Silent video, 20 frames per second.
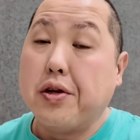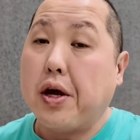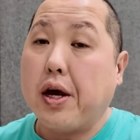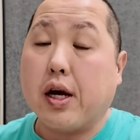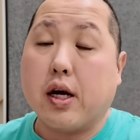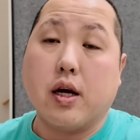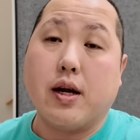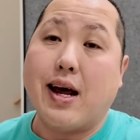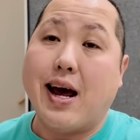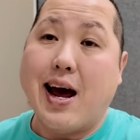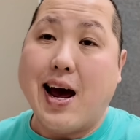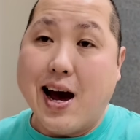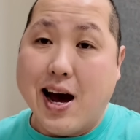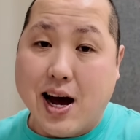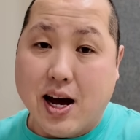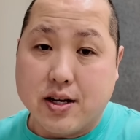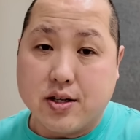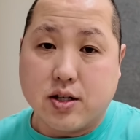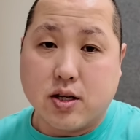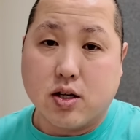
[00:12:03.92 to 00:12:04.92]
They could
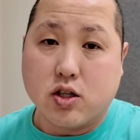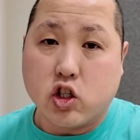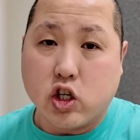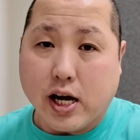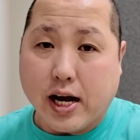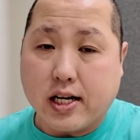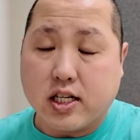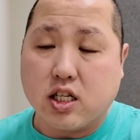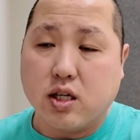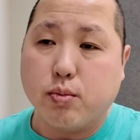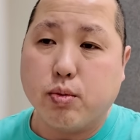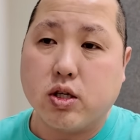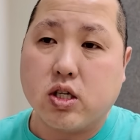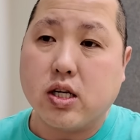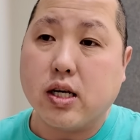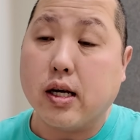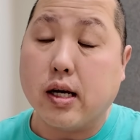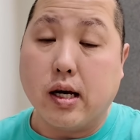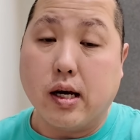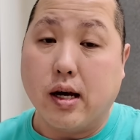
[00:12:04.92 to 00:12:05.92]
ask
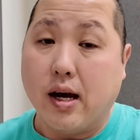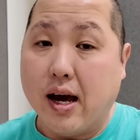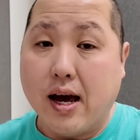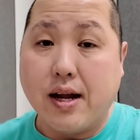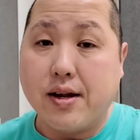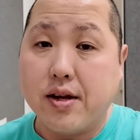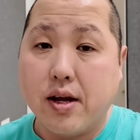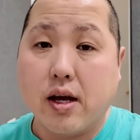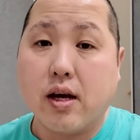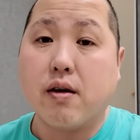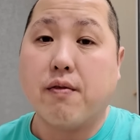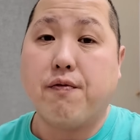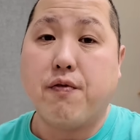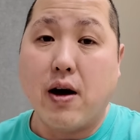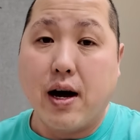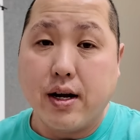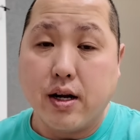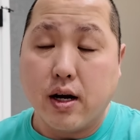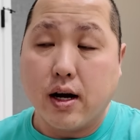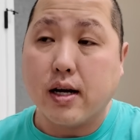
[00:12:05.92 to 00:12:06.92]
ChatGPT, and they can
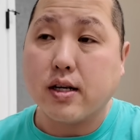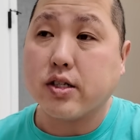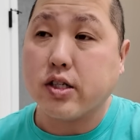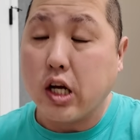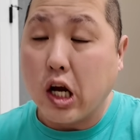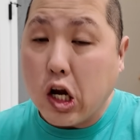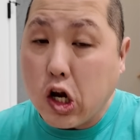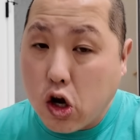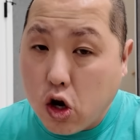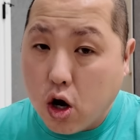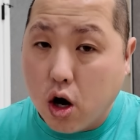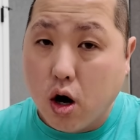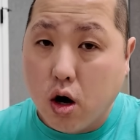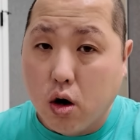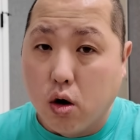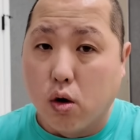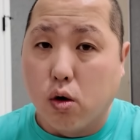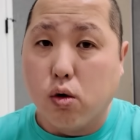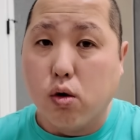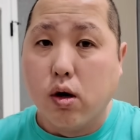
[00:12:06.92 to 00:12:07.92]
find the answer. They
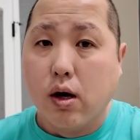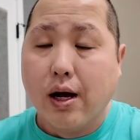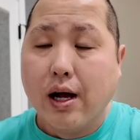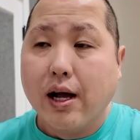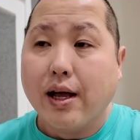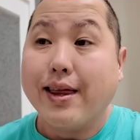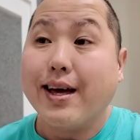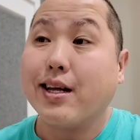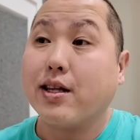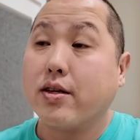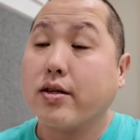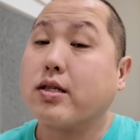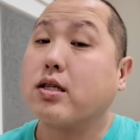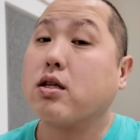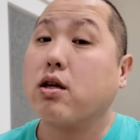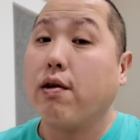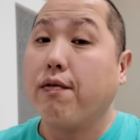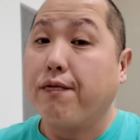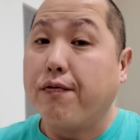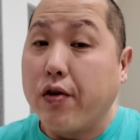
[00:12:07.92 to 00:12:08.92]
know that this
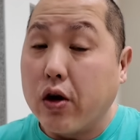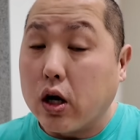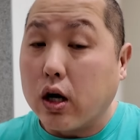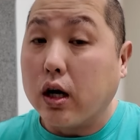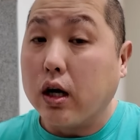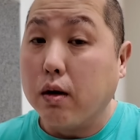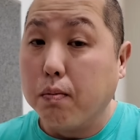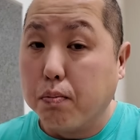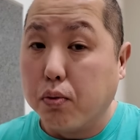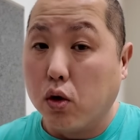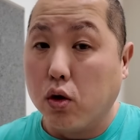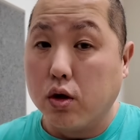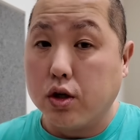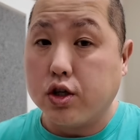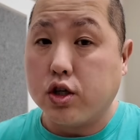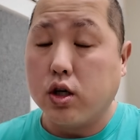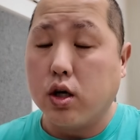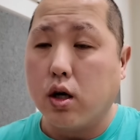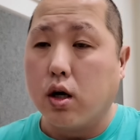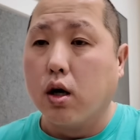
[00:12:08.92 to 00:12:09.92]
is a very
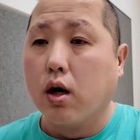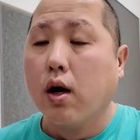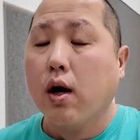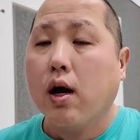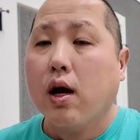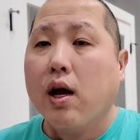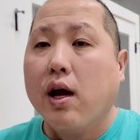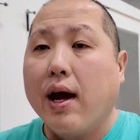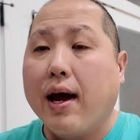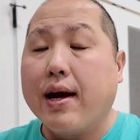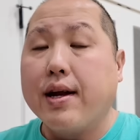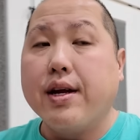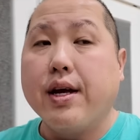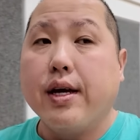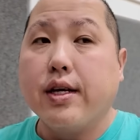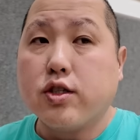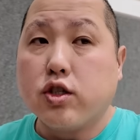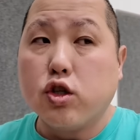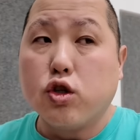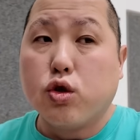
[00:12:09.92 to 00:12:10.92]
bullish year. And the
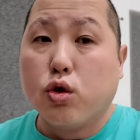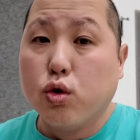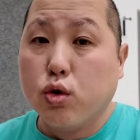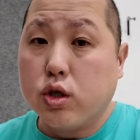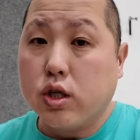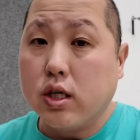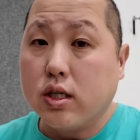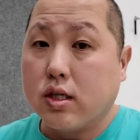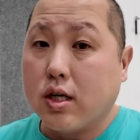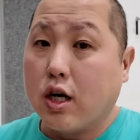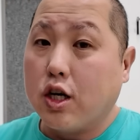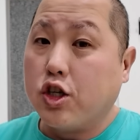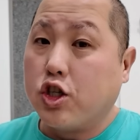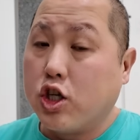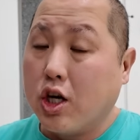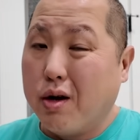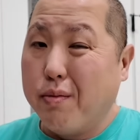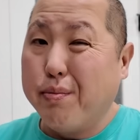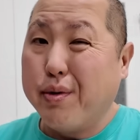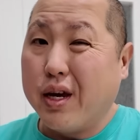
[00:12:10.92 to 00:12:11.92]
institutions that are
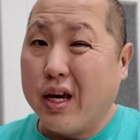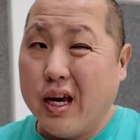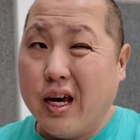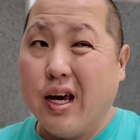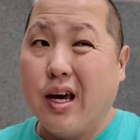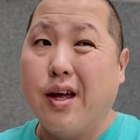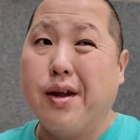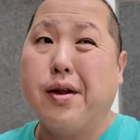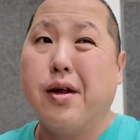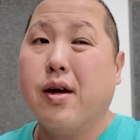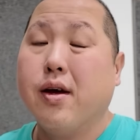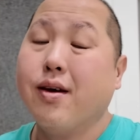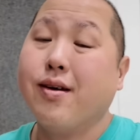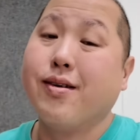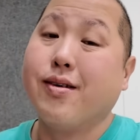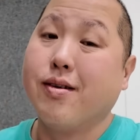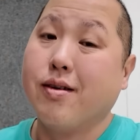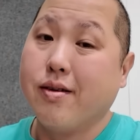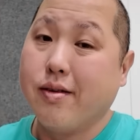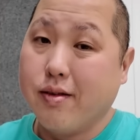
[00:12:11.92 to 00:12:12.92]
jumping in,
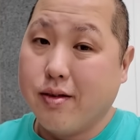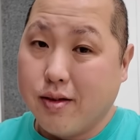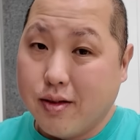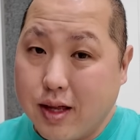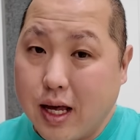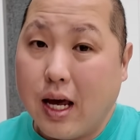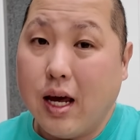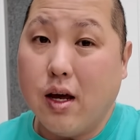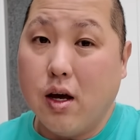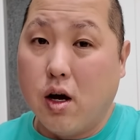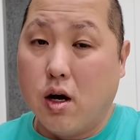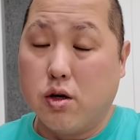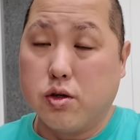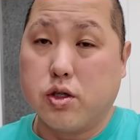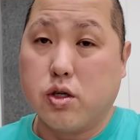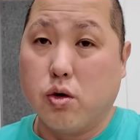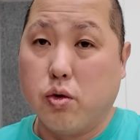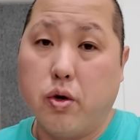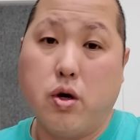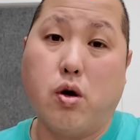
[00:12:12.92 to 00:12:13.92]
they
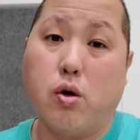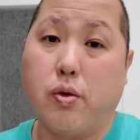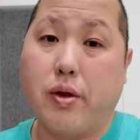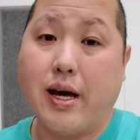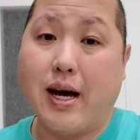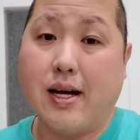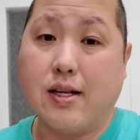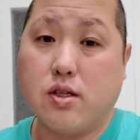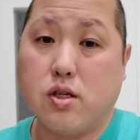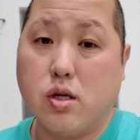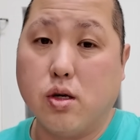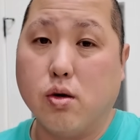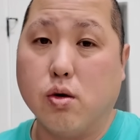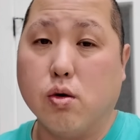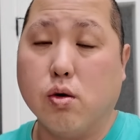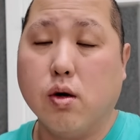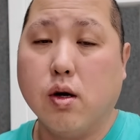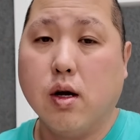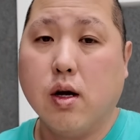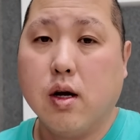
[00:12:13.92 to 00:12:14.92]
also know that
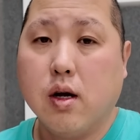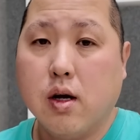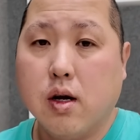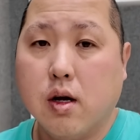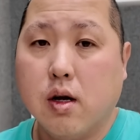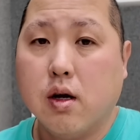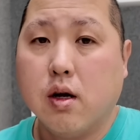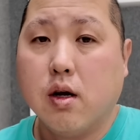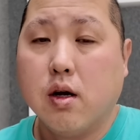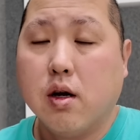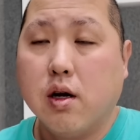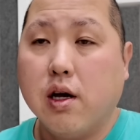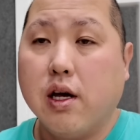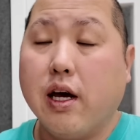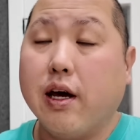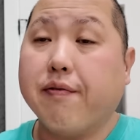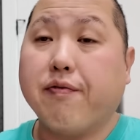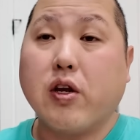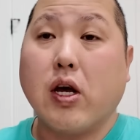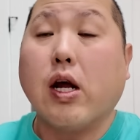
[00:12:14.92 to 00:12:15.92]
too.
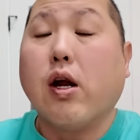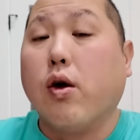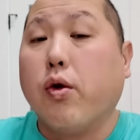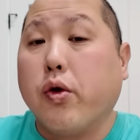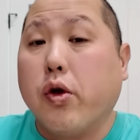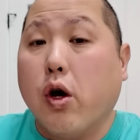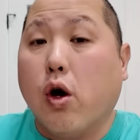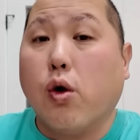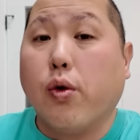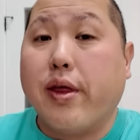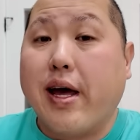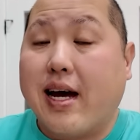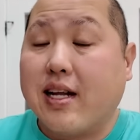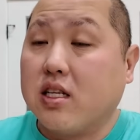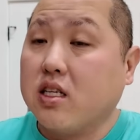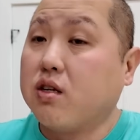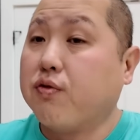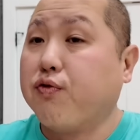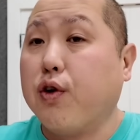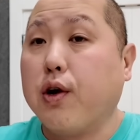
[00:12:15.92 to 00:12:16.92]
If they don't know that,
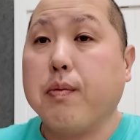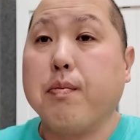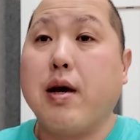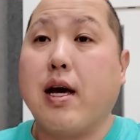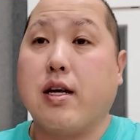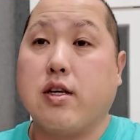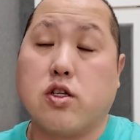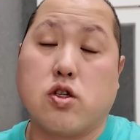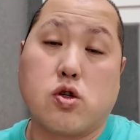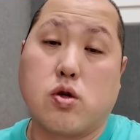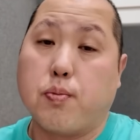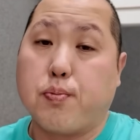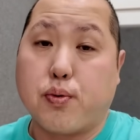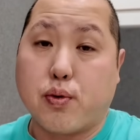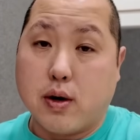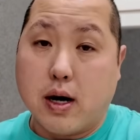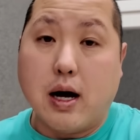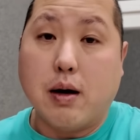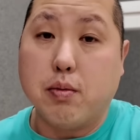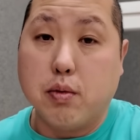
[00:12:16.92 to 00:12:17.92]
these fund managers will
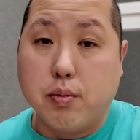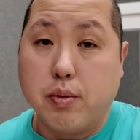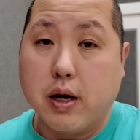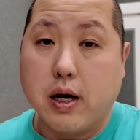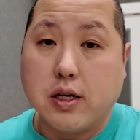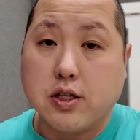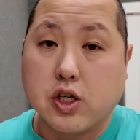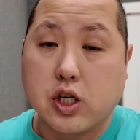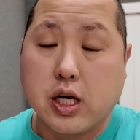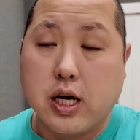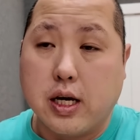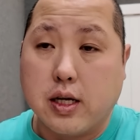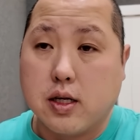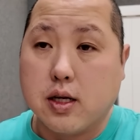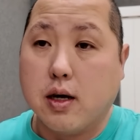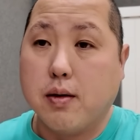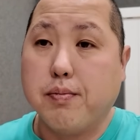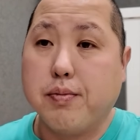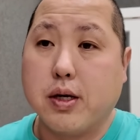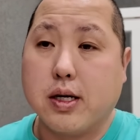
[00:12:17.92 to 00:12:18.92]
probably educate
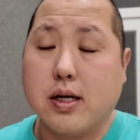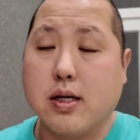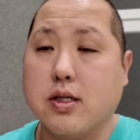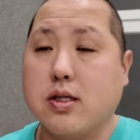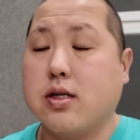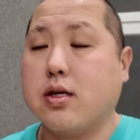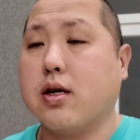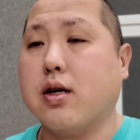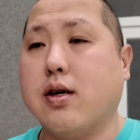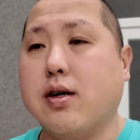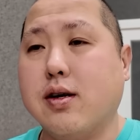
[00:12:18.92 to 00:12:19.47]
them because